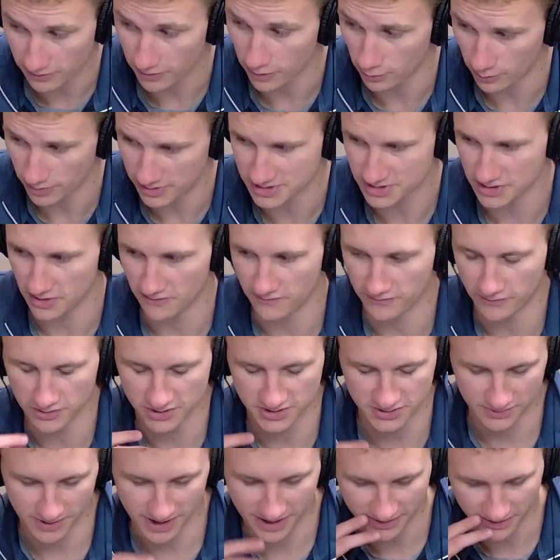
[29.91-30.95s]
original
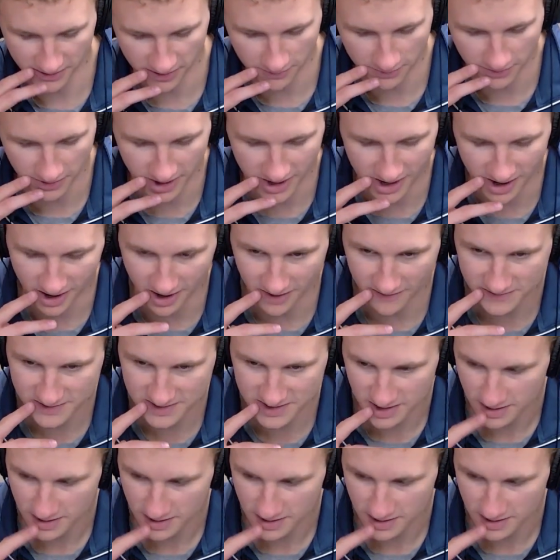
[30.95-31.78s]
first round of the playoffs.